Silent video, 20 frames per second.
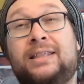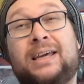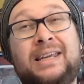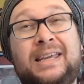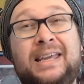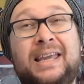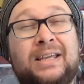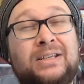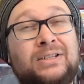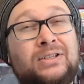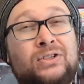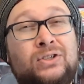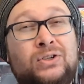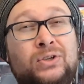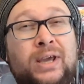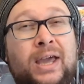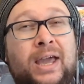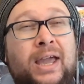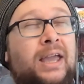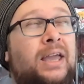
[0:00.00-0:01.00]
that he is
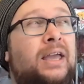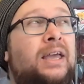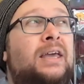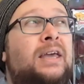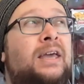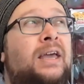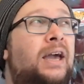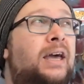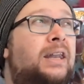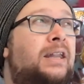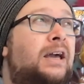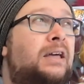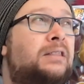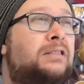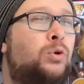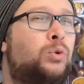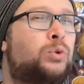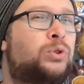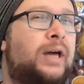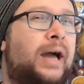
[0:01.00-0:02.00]
today and I
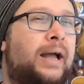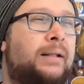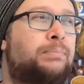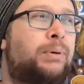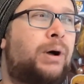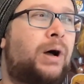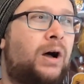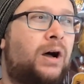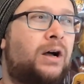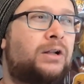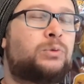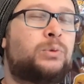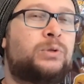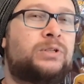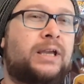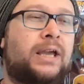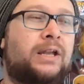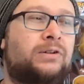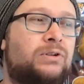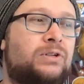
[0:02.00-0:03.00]
thought that part was
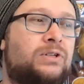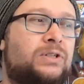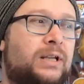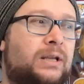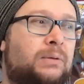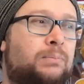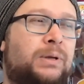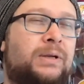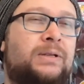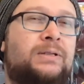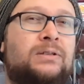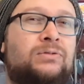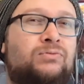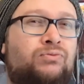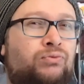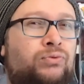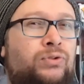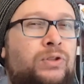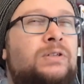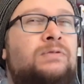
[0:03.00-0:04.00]
interesting because this,
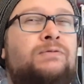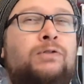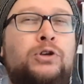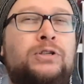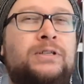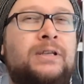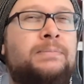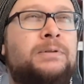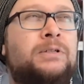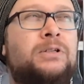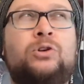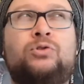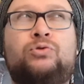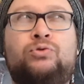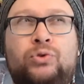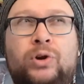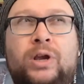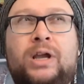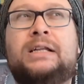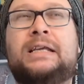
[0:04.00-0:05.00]
this first episode
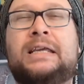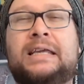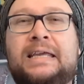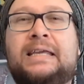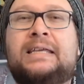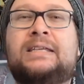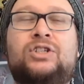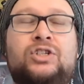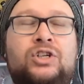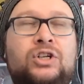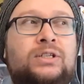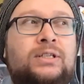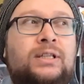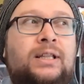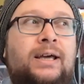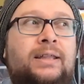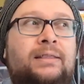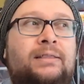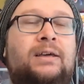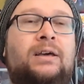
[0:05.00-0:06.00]
really is just
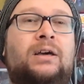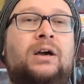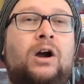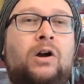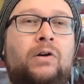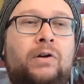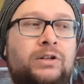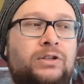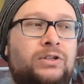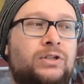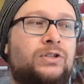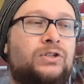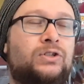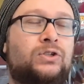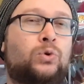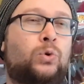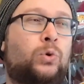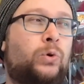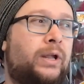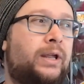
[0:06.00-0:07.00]
like the origin
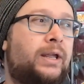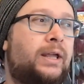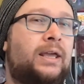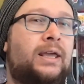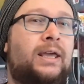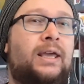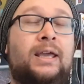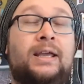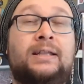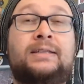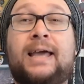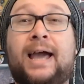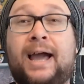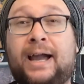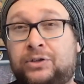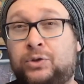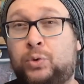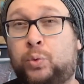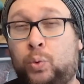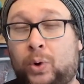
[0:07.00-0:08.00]
story. It's
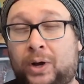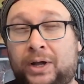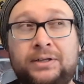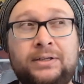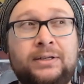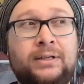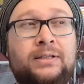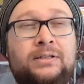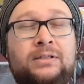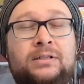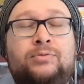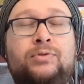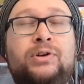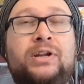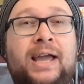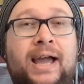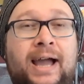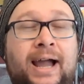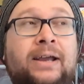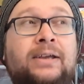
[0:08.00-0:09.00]
Act One. It's three
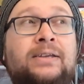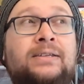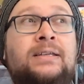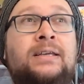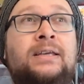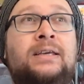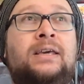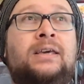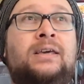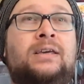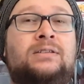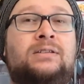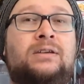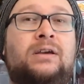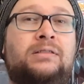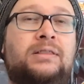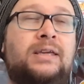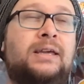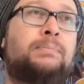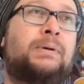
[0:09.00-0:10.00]
acts. So I
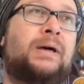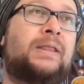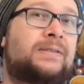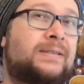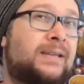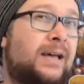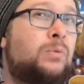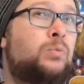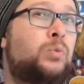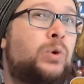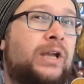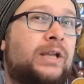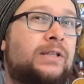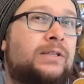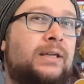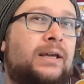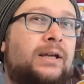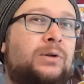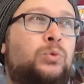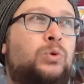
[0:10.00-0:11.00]
think by the time we get to
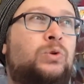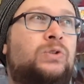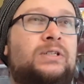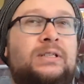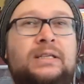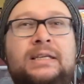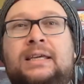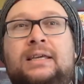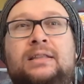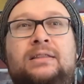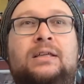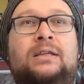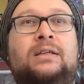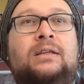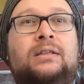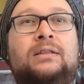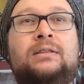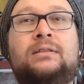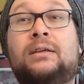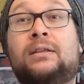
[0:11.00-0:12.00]
the end, we'll see
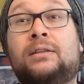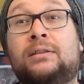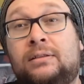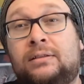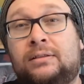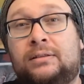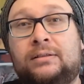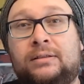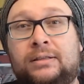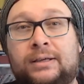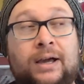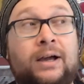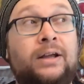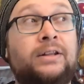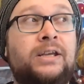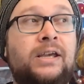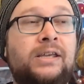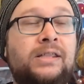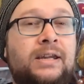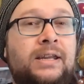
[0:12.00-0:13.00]
the the the
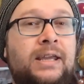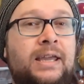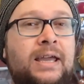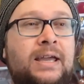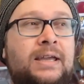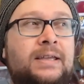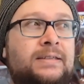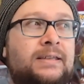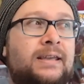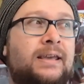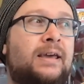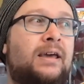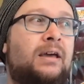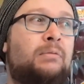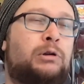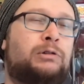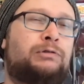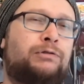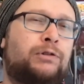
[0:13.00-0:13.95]
Kanye that he is. But